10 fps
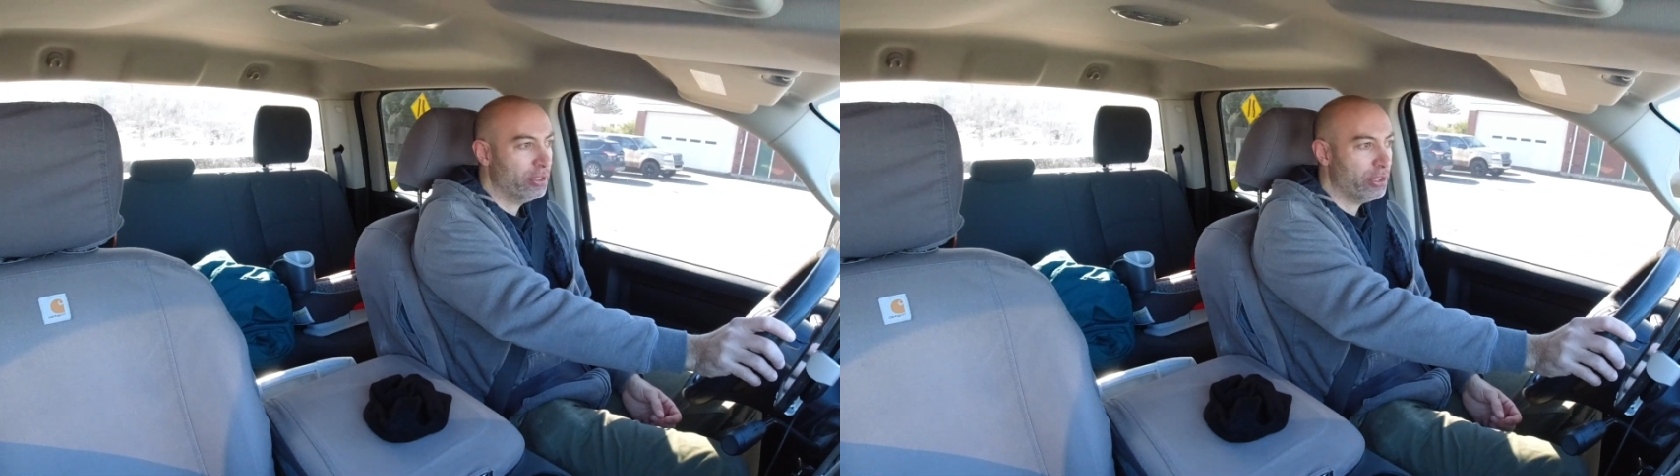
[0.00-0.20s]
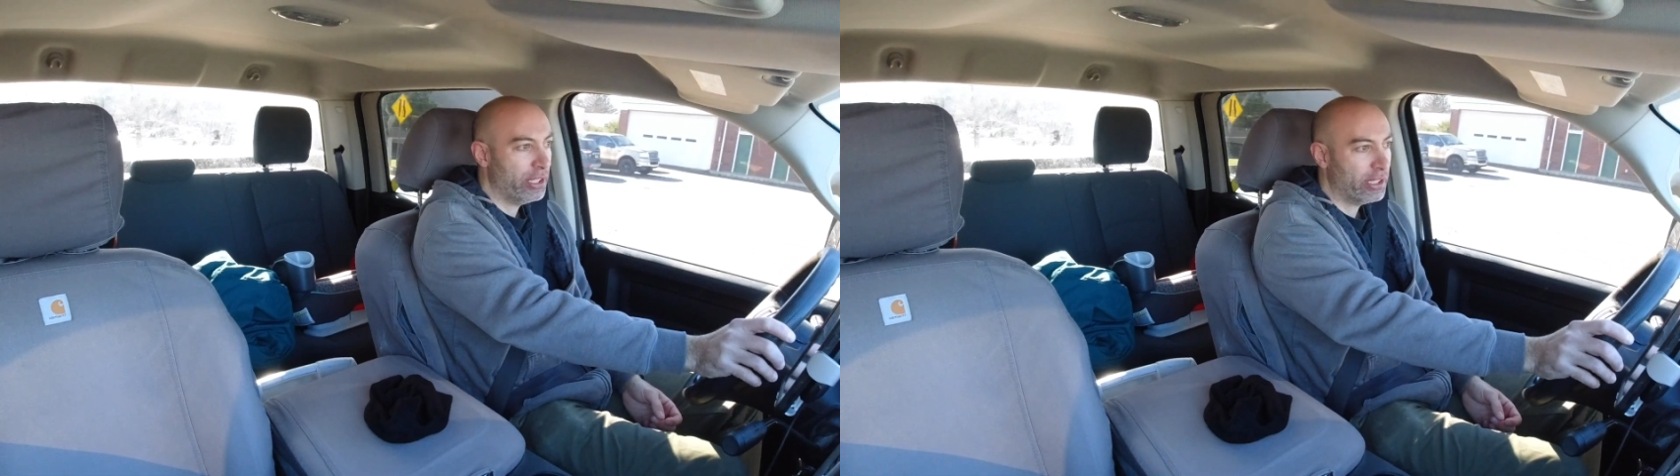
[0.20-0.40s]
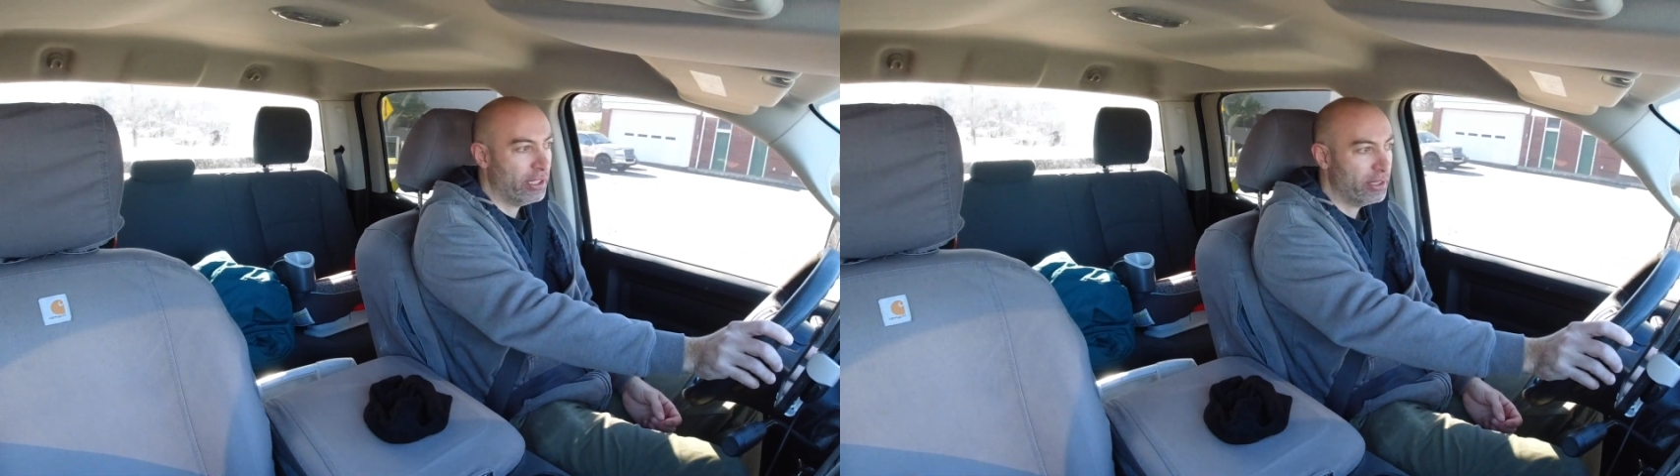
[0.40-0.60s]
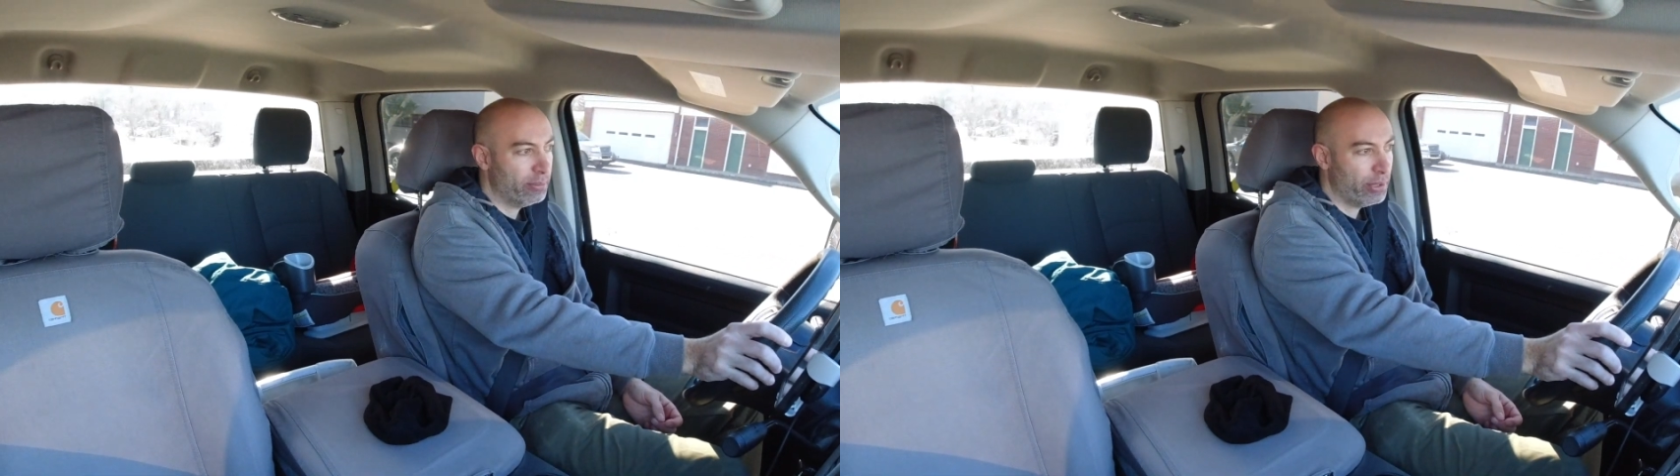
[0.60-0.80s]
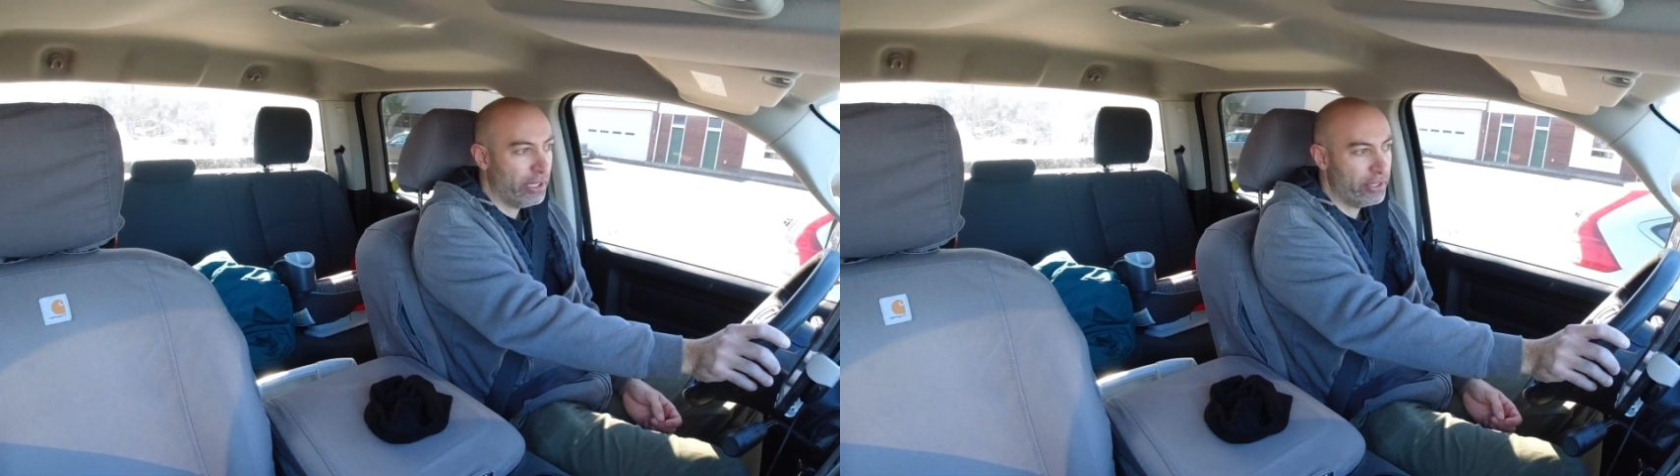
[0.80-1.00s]
check out the
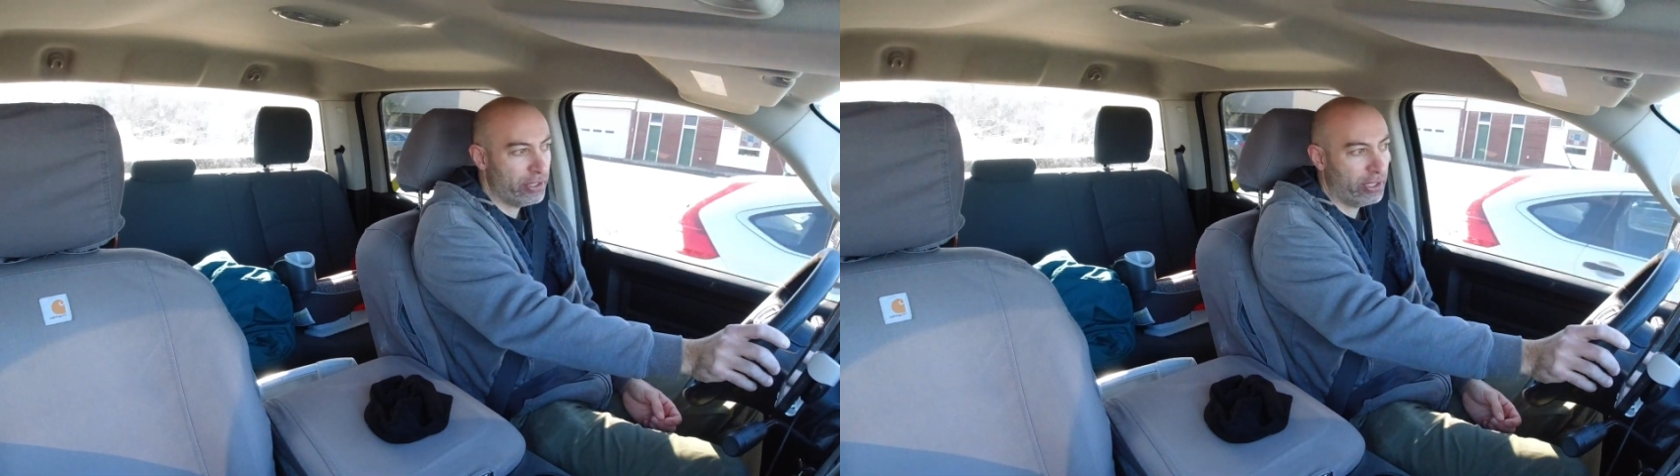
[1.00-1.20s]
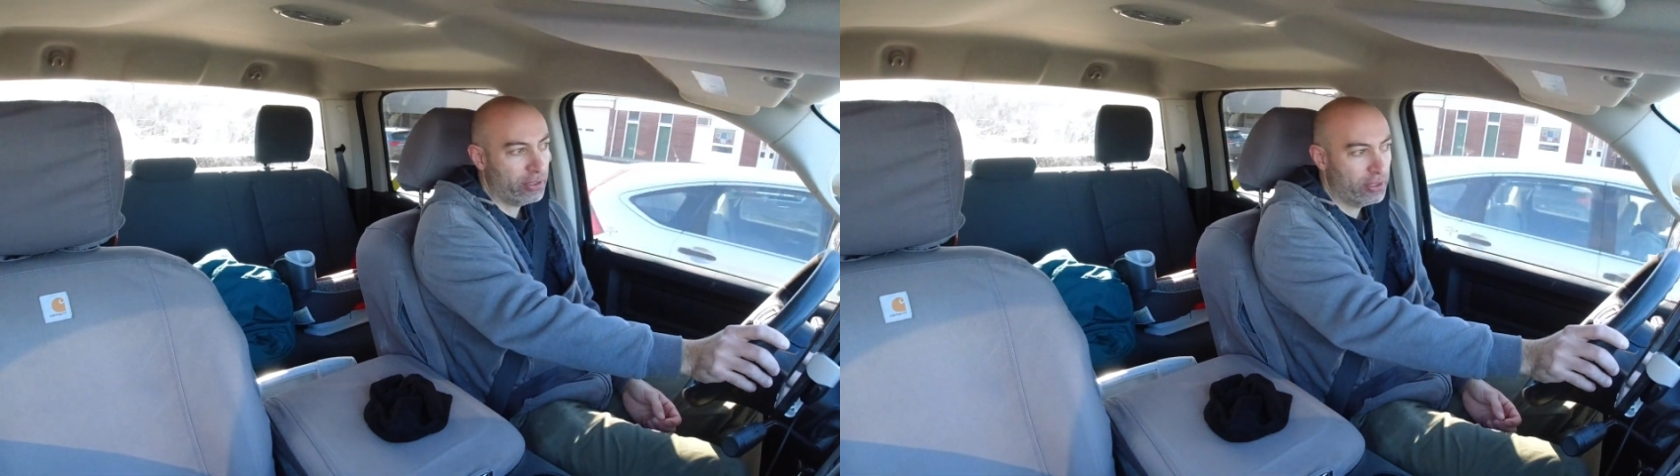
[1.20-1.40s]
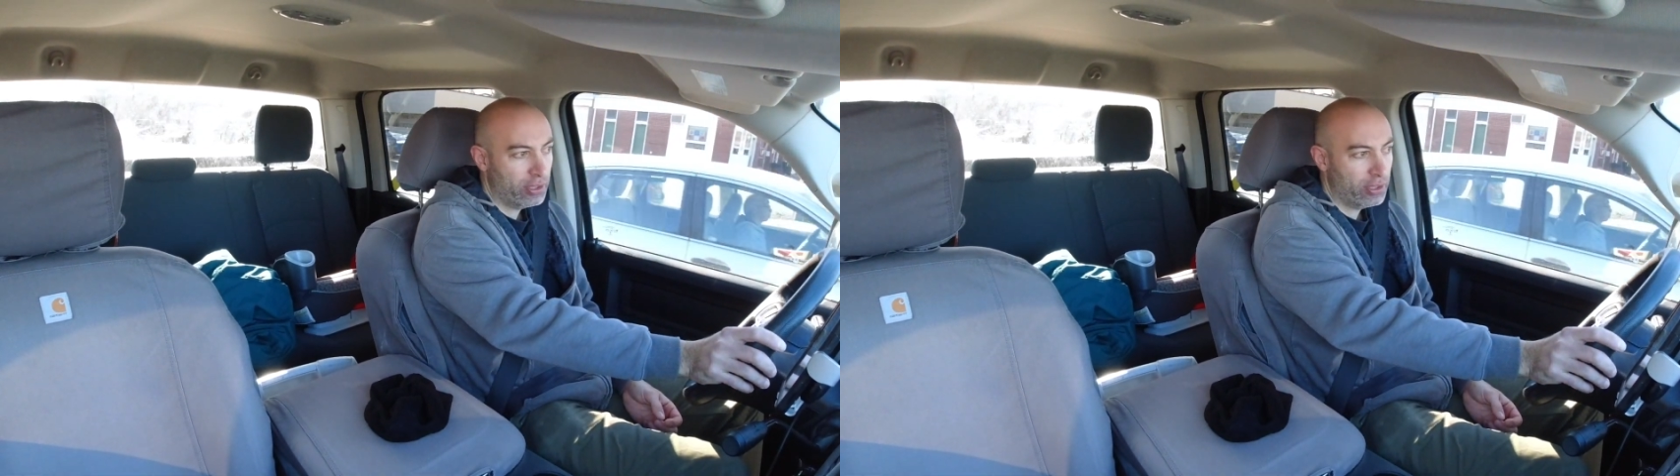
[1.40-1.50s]
project,